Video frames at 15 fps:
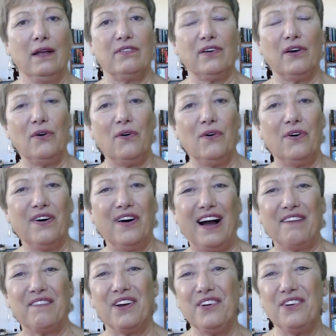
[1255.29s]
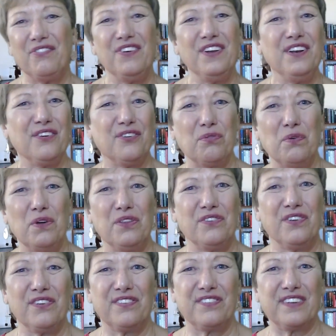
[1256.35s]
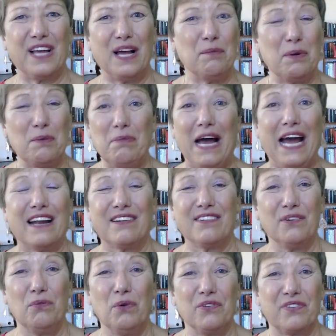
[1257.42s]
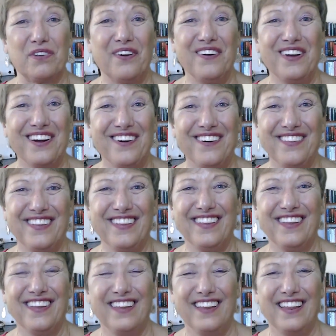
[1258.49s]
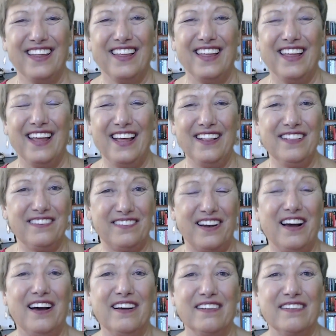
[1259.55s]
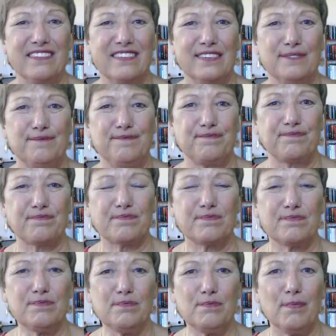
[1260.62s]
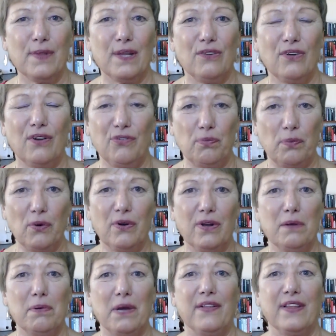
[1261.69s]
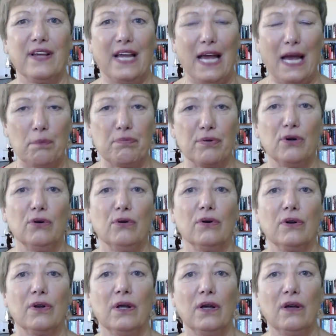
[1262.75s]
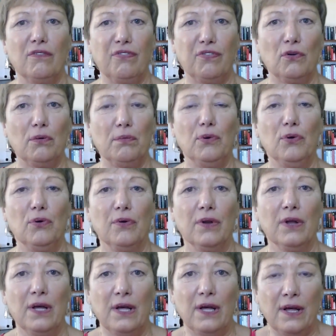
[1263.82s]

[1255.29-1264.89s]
So I'm going to finish with just coming back to what's going on in the stars. So I've spoken about the Capricorn full moon,